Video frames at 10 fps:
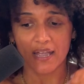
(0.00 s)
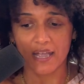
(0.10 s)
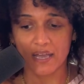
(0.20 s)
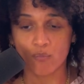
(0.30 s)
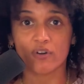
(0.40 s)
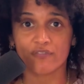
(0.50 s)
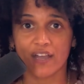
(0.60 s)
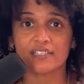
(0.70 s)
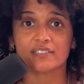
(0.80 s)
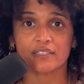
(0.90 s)
and we're
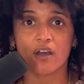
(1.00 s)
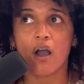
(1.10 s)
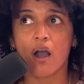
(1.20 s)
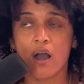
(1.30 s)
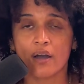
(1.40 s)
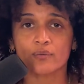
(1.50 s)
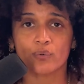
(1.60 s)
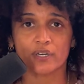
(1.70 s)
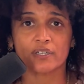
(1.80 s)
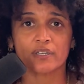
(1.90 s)
fasting
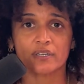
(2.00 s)
onward.